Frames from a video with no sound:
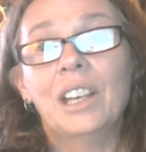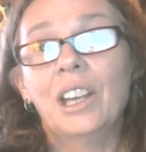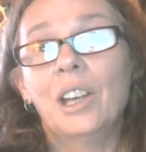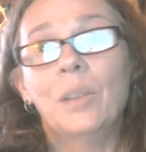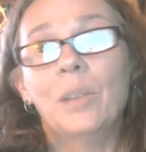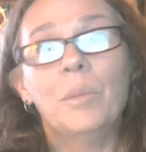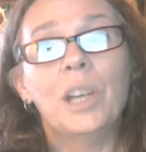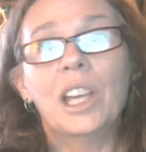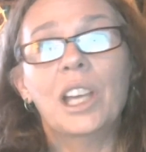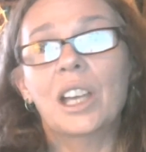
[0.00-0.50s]

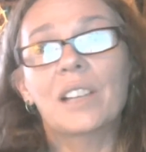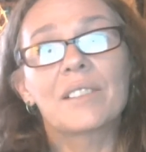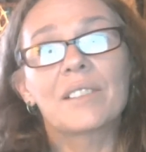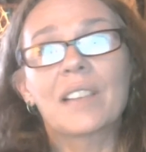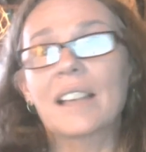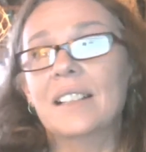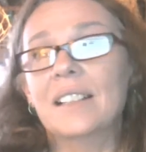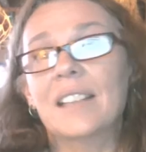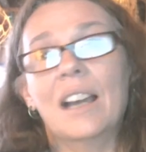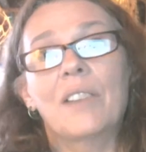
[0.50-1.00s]
Because
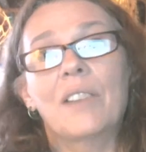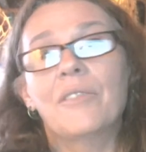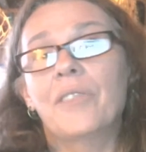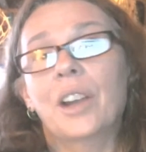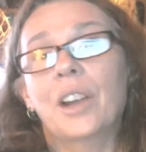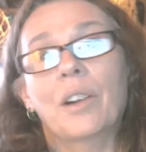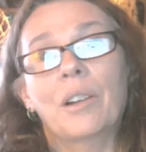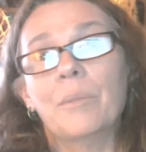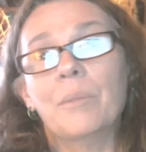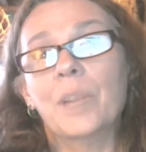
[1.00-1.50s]
I doubt
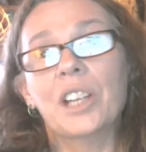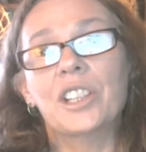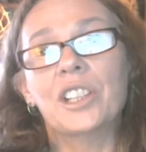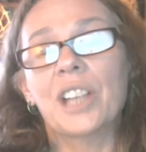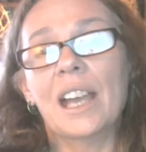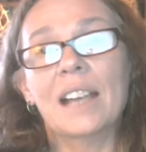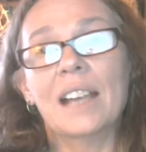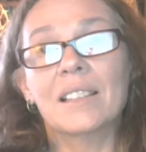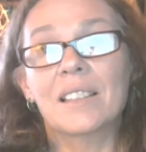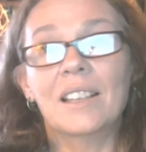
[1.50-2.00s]
very much it
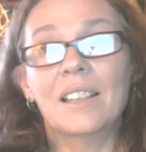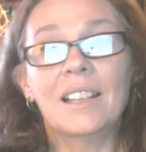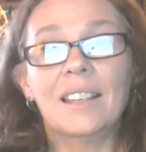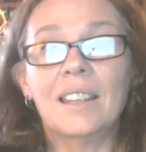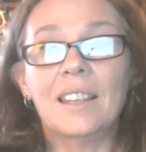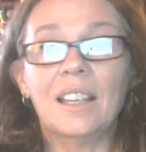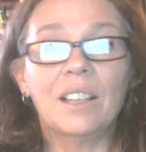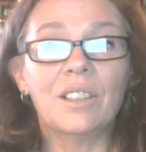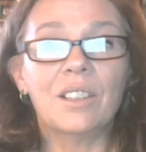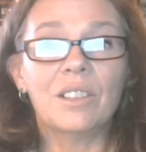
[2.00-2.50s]
has
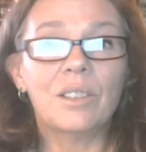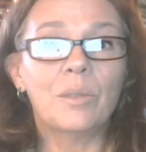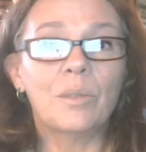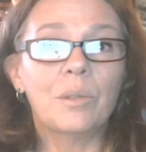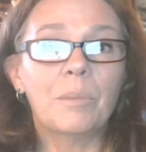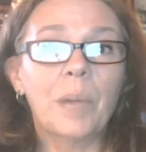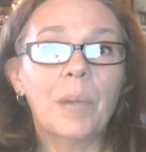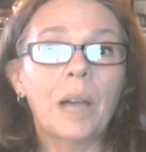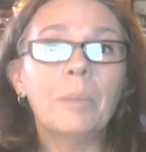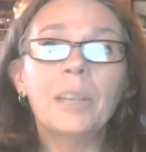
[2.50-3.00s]
anything to do
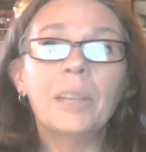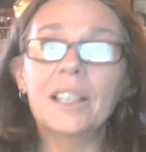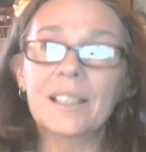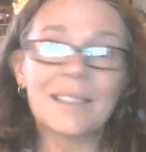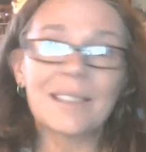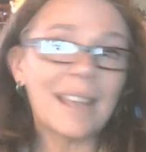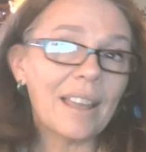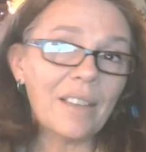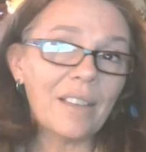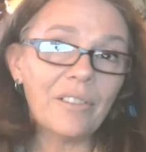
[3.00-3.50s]
with public
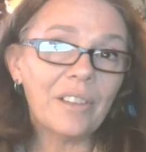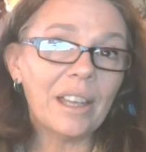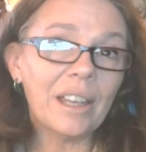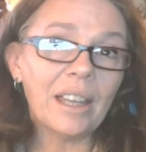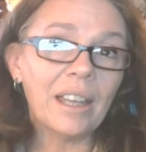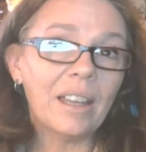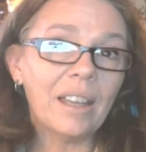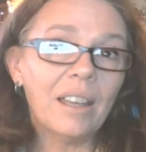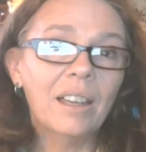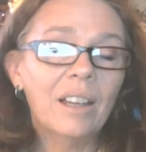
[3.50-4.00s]

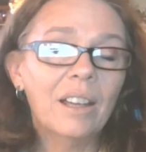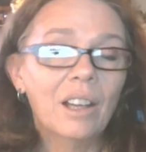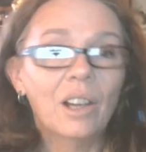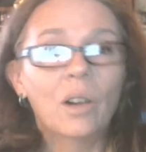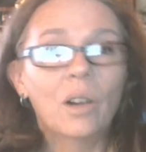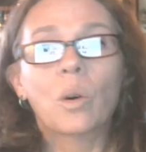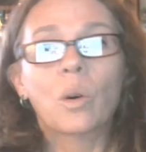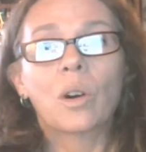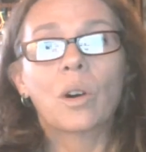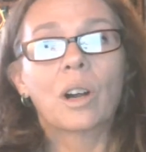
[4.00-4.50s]
safety
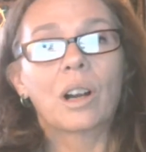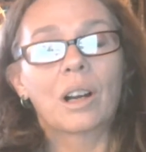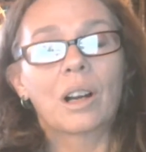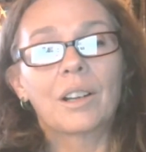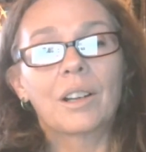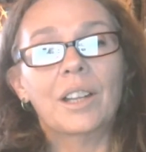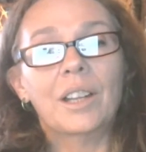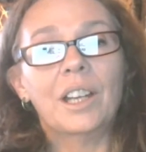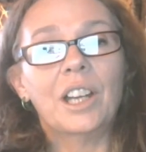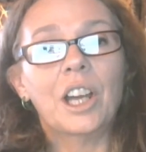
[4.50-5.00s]
or,
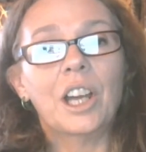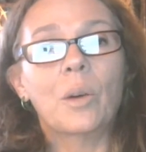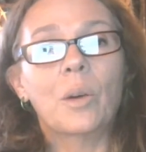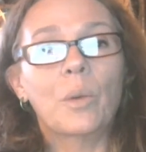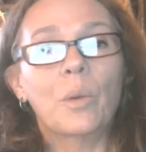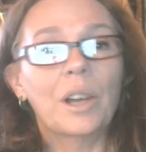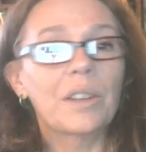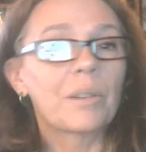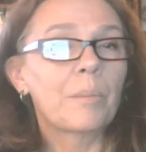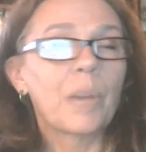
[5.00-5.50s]

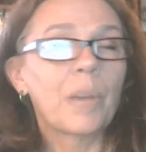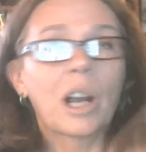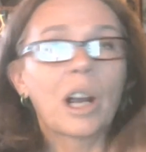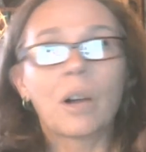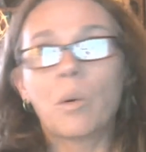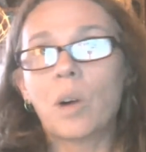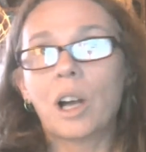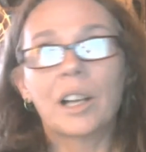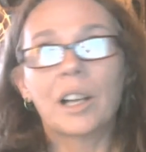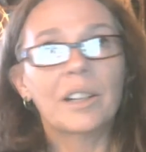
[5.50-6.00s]
whether
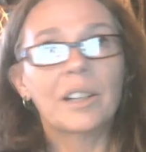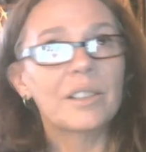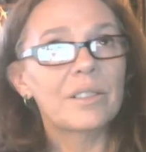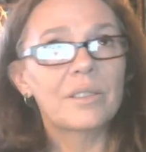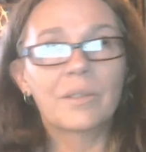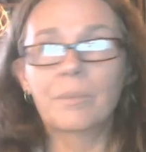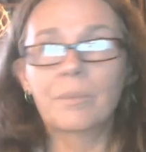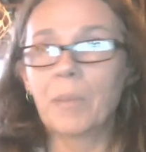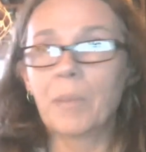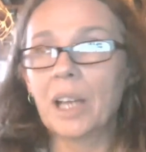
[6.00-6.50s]
marijuana
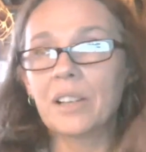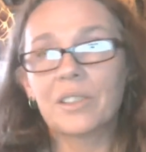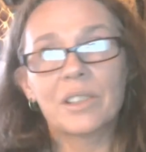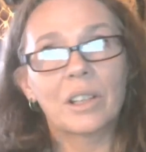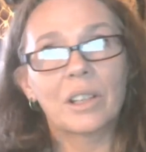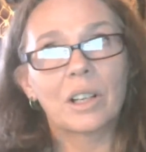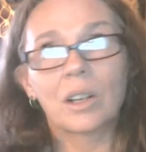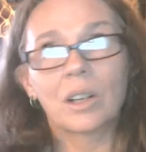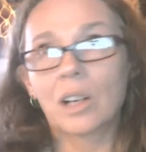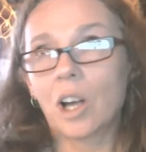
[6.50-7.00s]
is
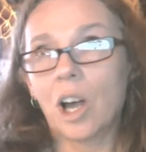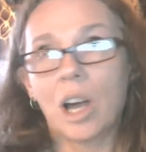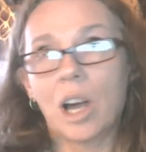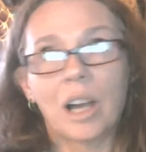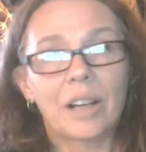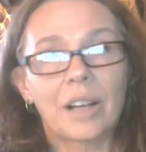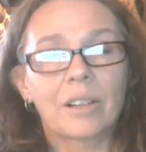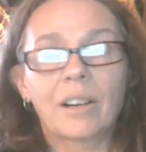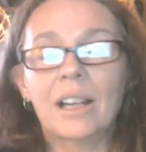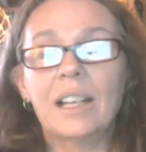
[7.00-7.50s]
medicine or
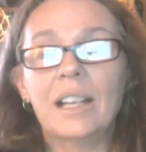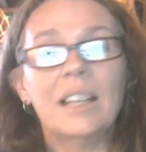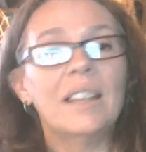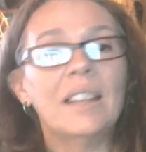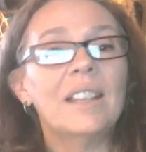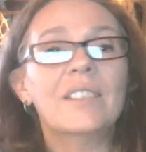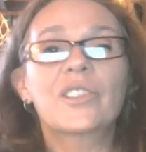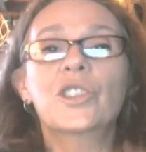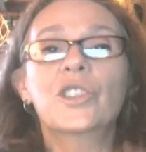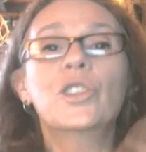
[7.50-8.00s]
not, or any of
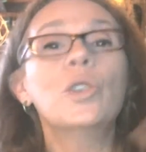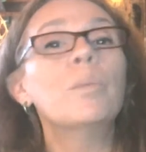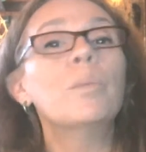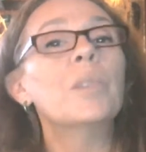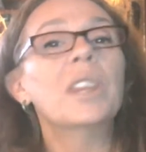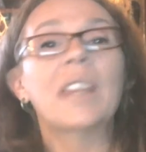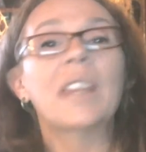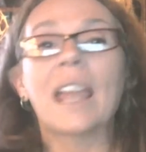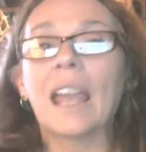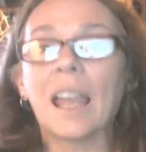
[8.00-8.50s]
these stupid
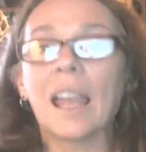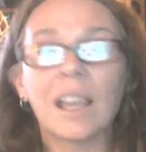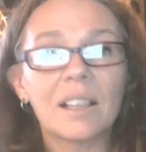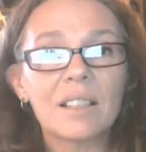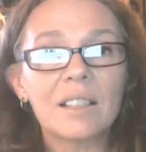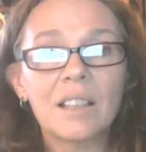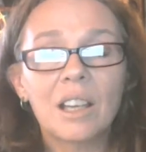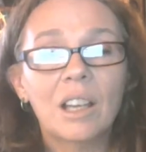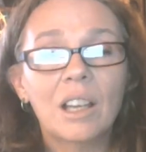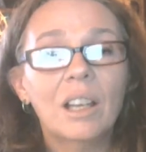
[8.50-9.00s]

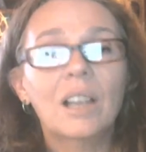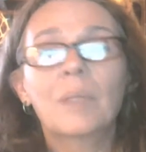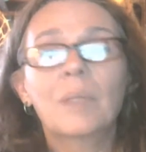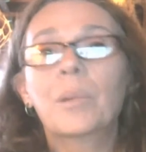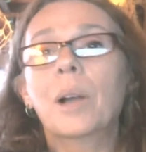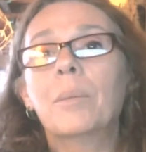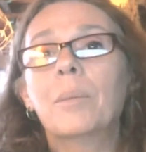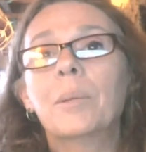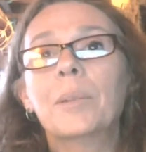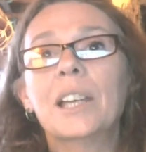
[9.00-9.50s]
things.
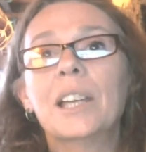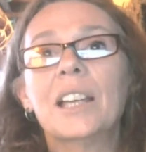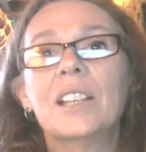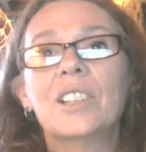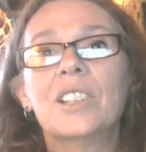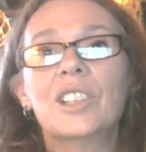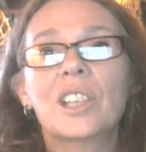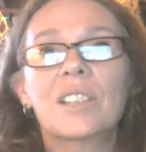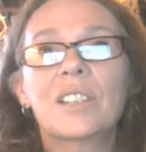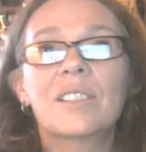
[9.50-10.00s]
Probably
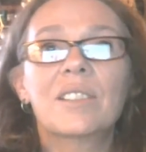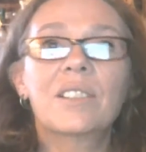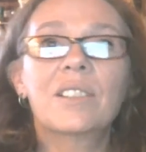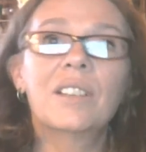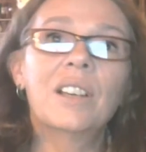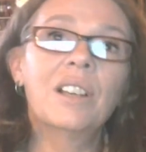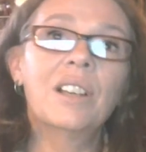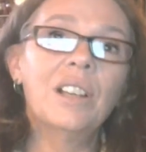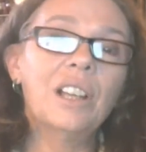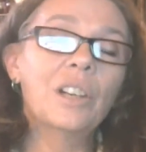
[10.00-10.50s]
it's just
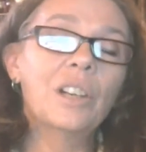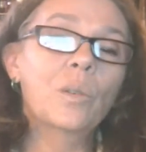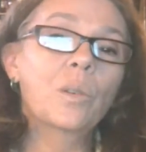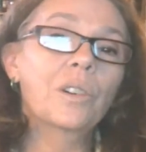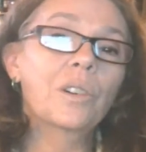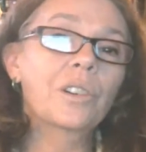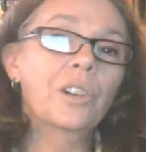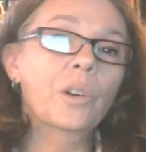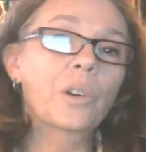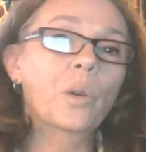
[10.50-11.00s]
in
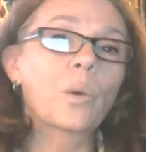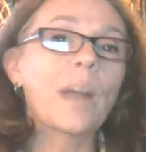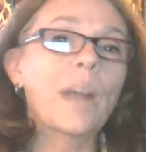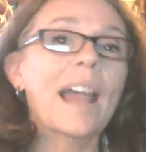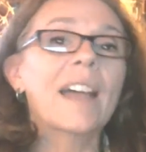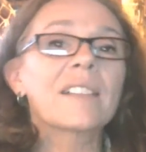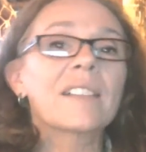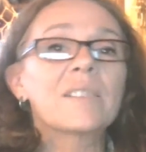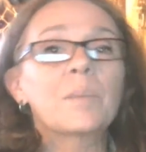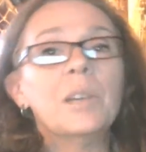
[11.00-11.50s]
order to
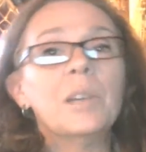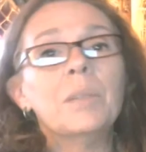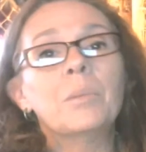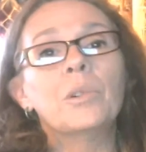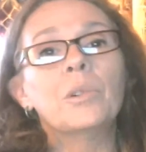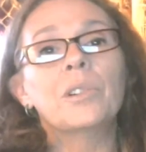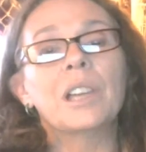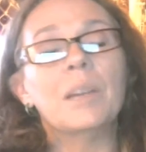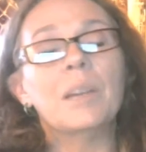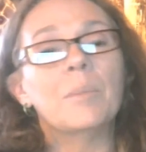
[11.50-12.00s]
harass
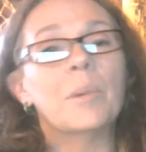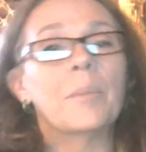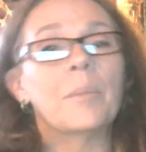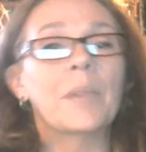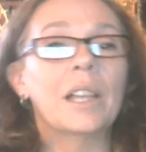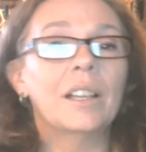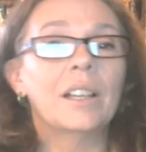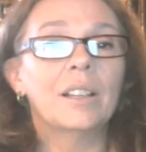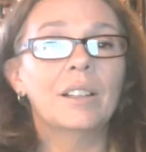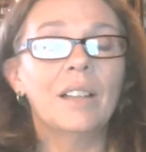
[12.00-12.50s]
people, keep them
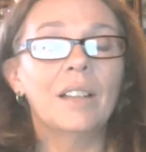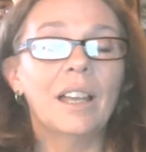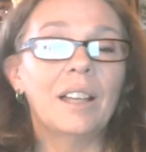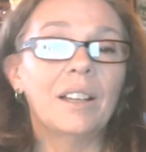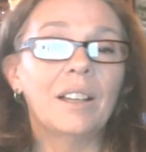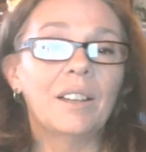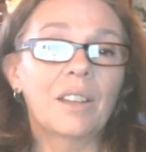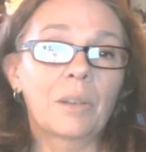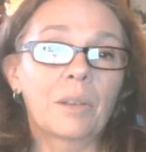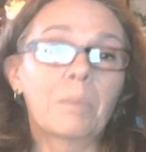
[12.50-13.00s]

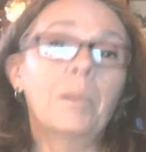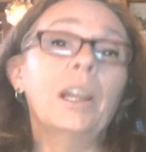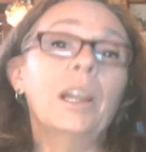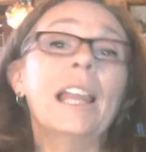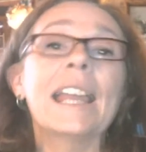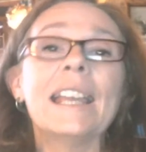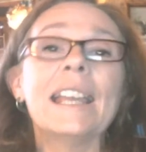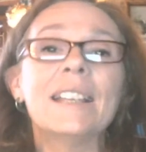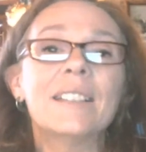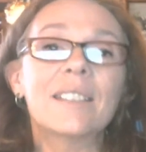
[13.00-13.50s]
in their
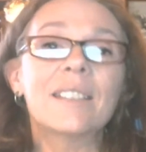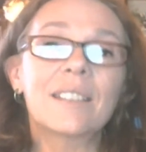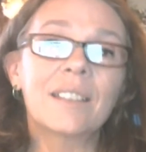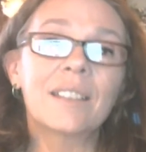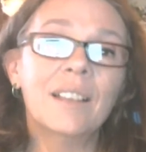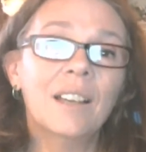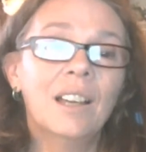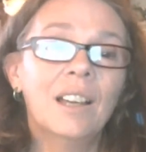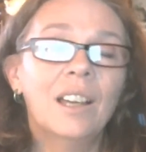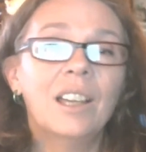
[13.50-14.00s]
place,
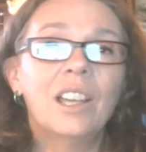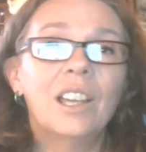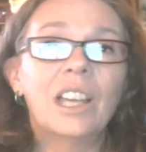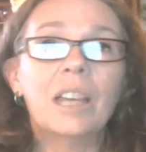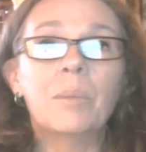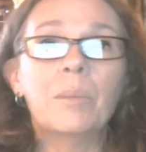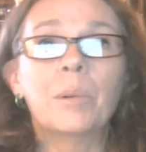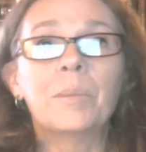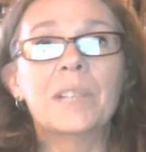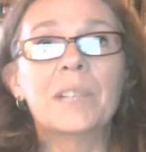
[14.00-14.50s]

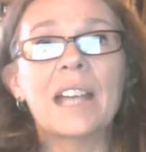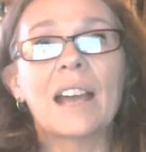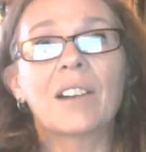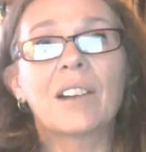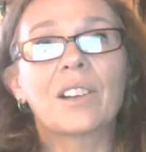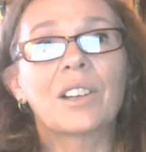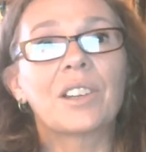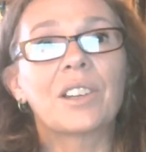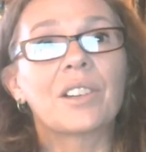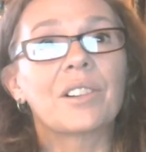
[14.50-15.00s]
keep them down
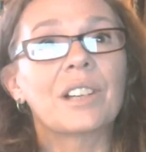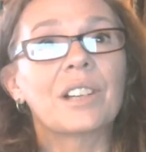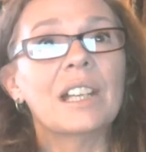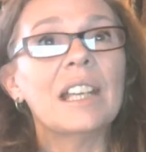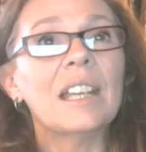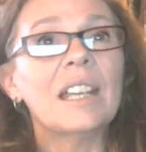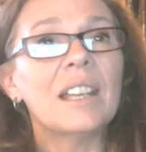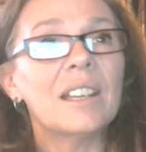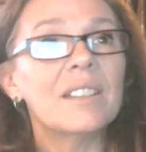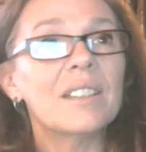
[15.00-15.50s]
on their
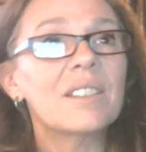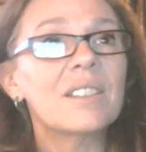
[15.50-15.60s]
knees,